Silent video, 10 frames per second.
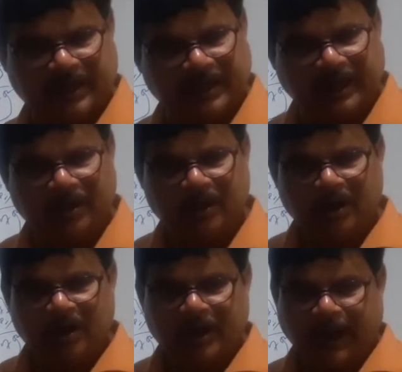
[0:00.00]
year.
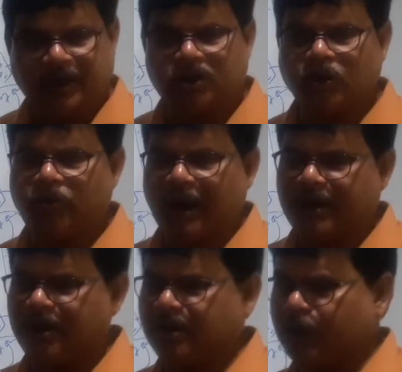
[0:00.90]
Right? So
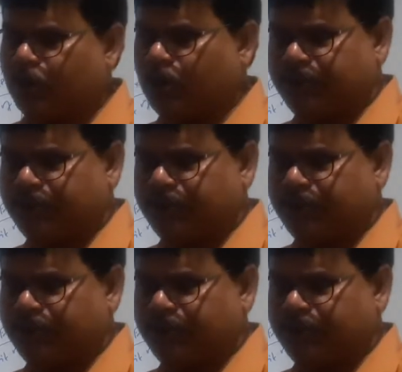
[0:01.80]
what is the role of